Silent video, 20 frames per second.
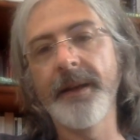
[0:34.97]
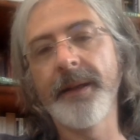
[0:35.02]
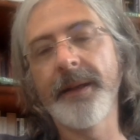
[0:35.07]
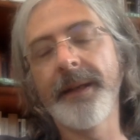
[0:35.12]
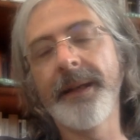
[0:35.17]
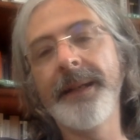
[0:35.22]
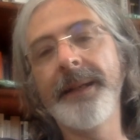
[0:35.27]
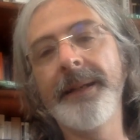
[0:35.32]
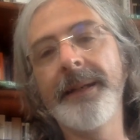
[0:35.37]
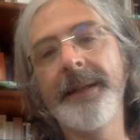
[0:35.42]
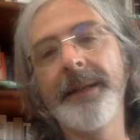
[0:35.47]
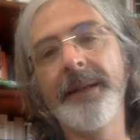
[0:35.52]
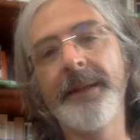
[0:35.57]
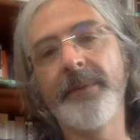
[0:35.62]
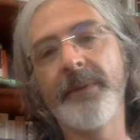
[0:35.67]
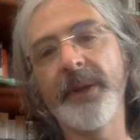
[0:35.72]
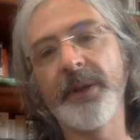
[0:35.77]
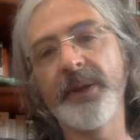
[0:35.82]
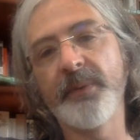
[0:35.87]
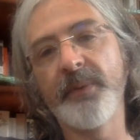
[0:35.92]
clearly
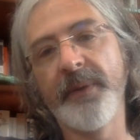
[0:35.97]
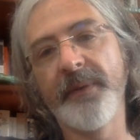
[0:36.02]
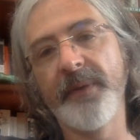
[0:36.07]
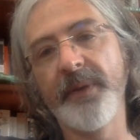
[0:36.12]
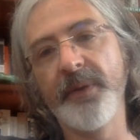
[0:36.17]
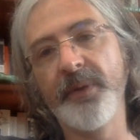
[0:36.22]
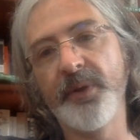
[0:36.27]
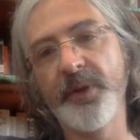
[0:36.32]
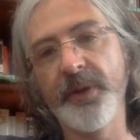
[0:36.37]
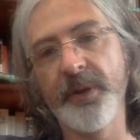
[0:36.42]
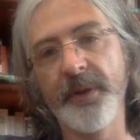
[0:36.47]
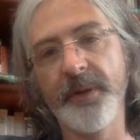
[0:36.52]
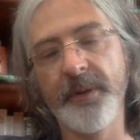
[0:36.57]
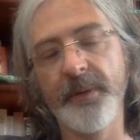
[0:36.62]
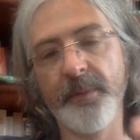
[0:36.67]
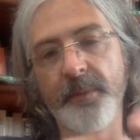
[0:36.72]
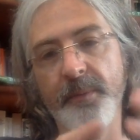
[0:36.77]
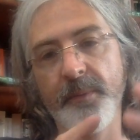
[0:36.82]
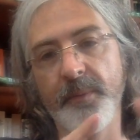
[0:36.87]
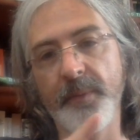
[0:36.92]
the Russian Revolution,
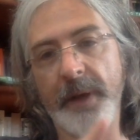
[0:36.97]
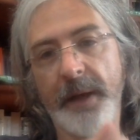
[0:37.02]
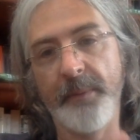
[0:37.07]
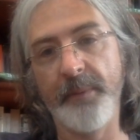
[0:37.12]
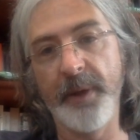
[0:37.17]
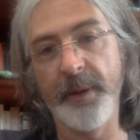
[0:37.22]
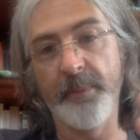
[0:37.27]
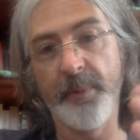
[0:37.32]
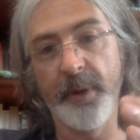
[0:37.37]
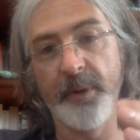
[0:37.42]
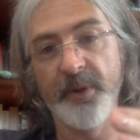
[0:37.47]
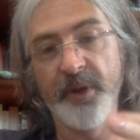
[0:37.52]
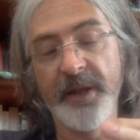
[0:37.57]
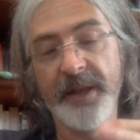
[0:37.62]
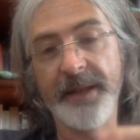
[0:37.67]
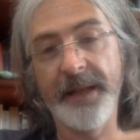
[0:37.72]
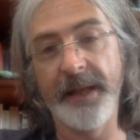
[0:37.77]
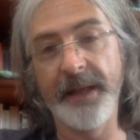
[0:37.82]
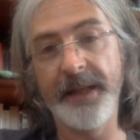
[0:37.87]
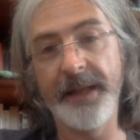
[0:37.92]
and we approach
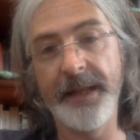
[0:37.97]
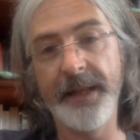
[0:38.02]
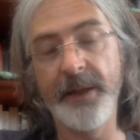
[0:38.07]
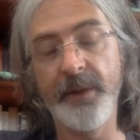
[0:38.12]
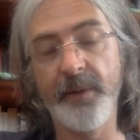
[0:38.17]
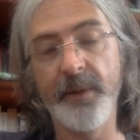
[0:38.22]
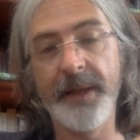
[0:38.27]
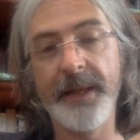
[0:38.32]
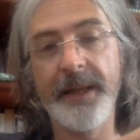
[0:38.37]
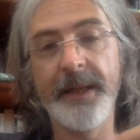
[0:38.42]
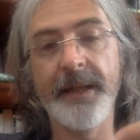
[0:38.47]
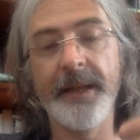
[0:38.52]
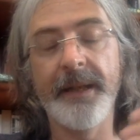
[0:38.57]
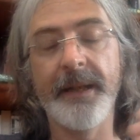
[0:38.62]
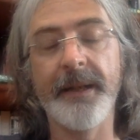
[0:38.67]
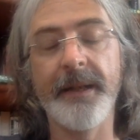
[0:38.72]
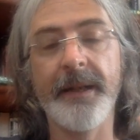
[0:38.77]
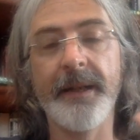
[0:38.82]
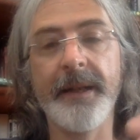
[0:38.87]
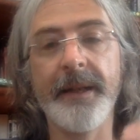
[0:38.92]
its centenary
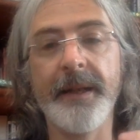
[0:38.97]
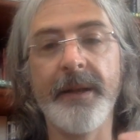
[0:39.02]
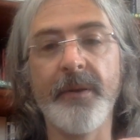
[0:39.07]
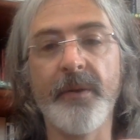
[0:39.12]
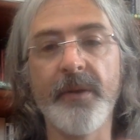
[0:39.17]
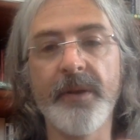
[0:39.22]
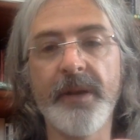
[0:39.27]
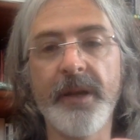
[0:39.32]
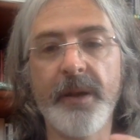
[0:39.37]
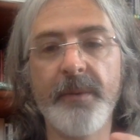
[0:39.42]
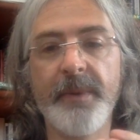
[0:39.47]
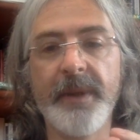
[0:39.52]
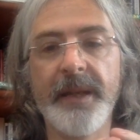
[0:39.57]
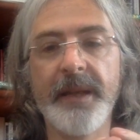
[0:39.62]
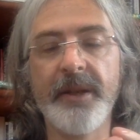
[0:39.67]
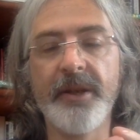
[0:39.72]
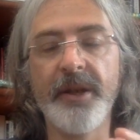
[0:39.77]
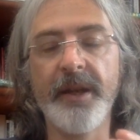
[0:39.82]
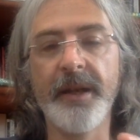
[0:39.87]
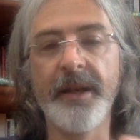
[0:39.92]
in October
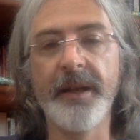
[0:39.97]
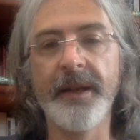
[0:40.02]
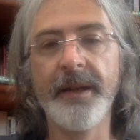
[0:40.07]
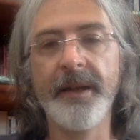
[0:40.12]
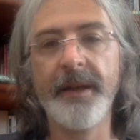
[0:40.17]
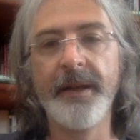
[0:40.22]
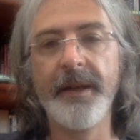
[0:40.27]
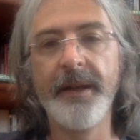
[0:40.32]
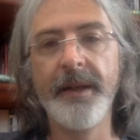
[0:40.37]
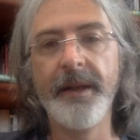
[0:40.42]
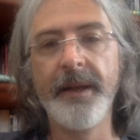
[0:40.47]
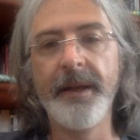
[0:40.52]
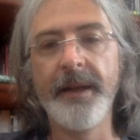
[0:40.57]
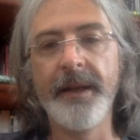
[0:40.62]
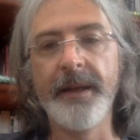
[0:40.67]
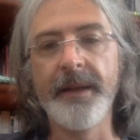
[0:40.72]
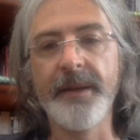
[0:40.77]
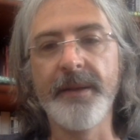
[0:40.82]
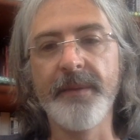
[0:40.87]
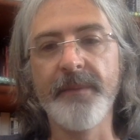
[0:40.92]
this year,
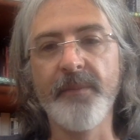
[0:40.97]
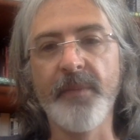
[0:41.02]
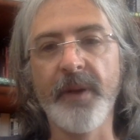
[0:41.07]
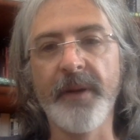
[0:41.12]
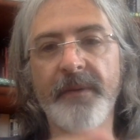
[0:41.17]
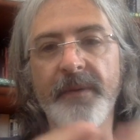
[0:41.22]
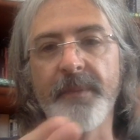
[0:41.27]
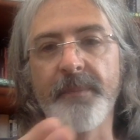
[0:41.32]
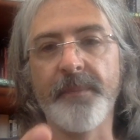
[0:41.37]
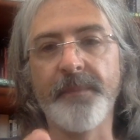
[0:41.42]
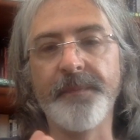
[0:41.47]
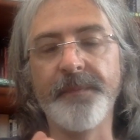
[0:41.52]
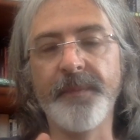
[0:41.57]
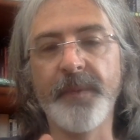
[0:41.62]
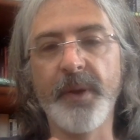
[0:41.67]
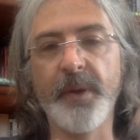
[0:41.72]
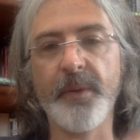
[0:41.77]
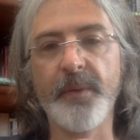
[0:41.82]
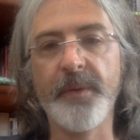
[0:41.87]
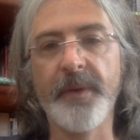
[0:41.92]
is one of the
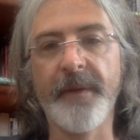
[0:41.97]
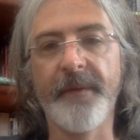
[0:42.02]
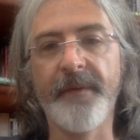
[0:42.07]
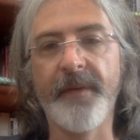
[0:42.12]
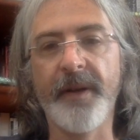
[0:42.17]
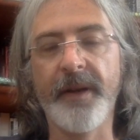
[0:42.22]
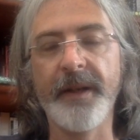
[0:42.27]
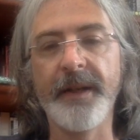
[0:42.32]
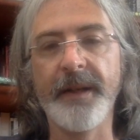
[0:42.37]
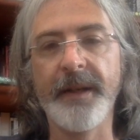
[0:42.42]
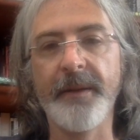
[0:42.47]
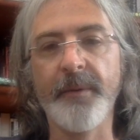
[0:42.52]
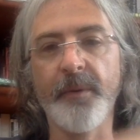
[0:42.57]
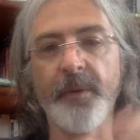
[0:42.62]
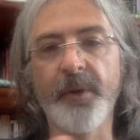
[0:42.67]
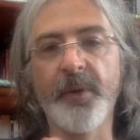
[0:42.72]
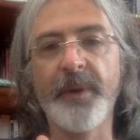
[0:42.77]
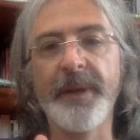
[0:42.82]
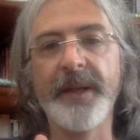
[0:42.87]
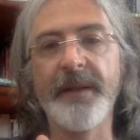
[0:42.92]

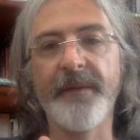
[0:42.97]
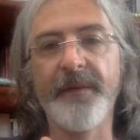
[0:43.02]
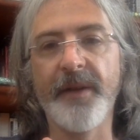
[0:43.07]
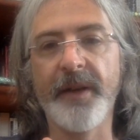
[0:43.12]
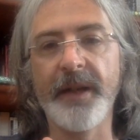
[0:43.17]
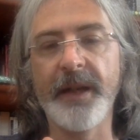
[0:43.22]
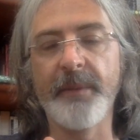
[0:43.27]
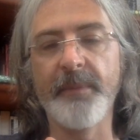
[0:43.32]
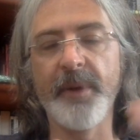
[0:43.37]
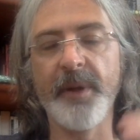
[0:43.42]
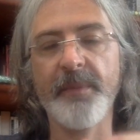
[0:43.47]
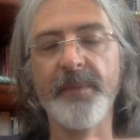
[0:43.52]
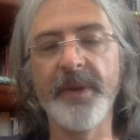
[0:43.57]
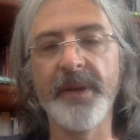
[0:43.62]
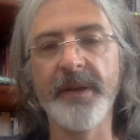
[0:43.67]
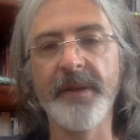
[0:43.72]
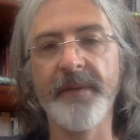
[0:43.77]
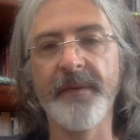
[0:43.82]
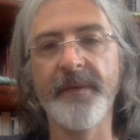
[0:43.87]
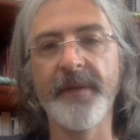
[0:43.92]
three defining
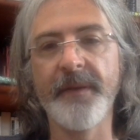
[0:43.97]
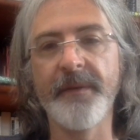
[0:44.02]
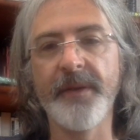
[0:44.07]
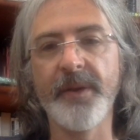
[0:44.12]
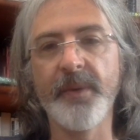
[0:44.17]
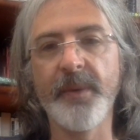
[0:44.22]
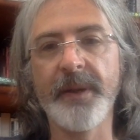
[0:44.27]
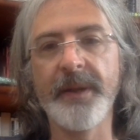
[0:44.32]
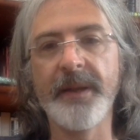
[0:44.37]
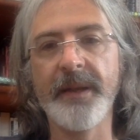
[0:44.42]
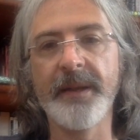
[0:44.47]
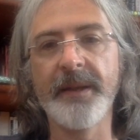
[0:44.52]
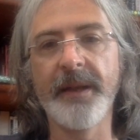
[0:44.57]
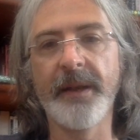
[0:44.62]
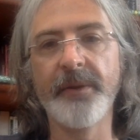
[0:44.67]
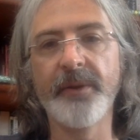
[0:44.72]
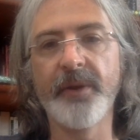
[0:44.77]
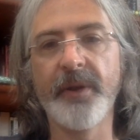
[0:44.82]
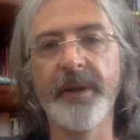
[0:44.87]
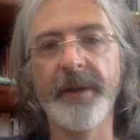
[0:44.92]
moments of the 20th
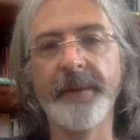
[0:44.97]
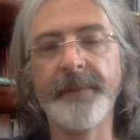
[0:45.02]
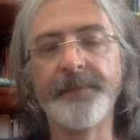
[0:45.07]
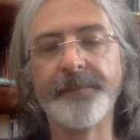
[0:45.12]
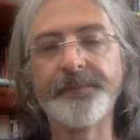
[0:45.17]
century.